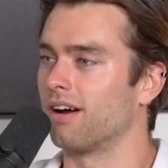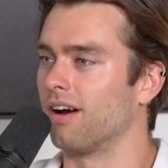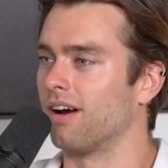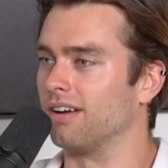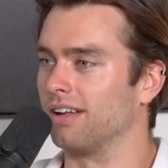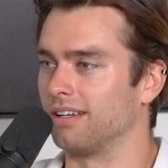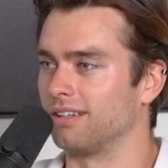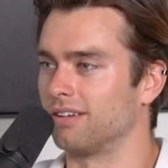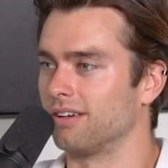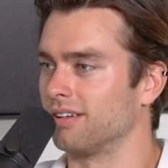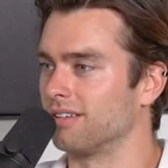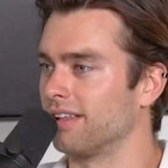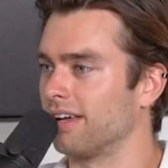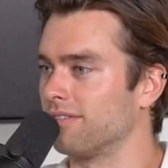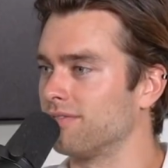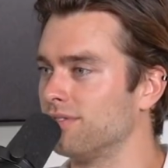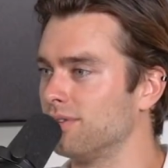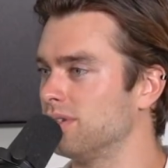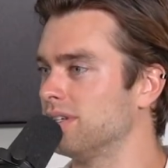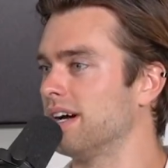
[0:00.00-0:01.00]
and I'd cook like
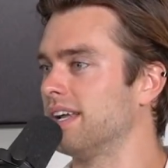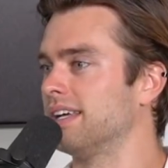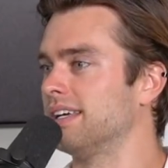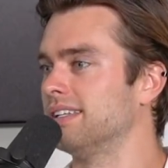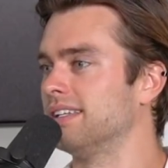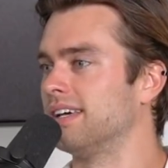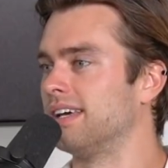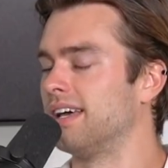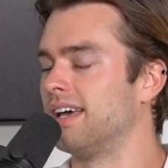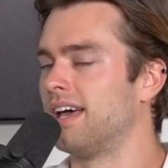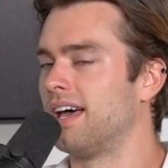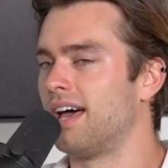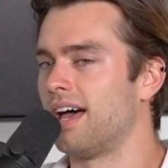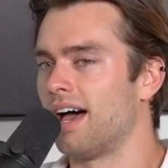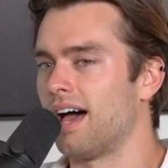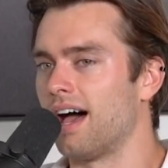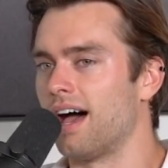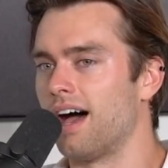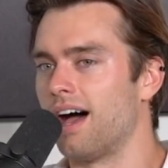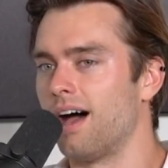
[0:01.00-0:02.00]
food on it.
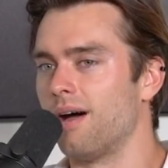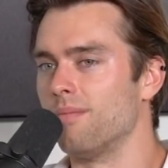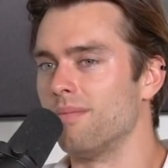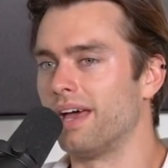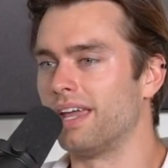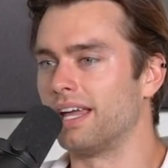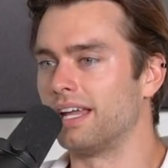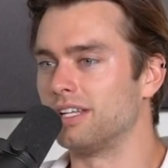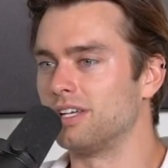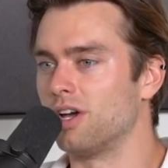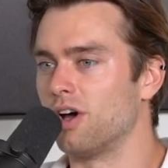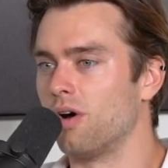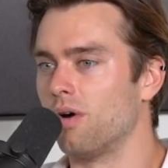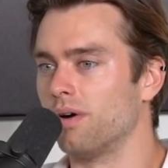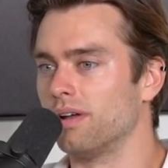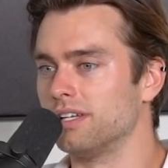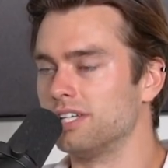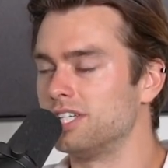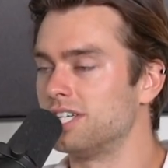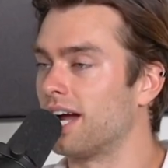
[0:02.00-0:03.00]
And I'd go
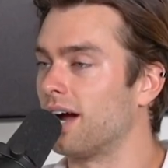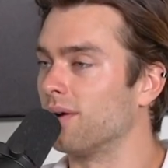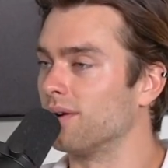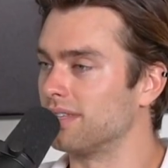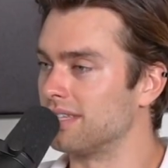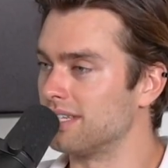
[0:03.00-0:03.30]
and shower at the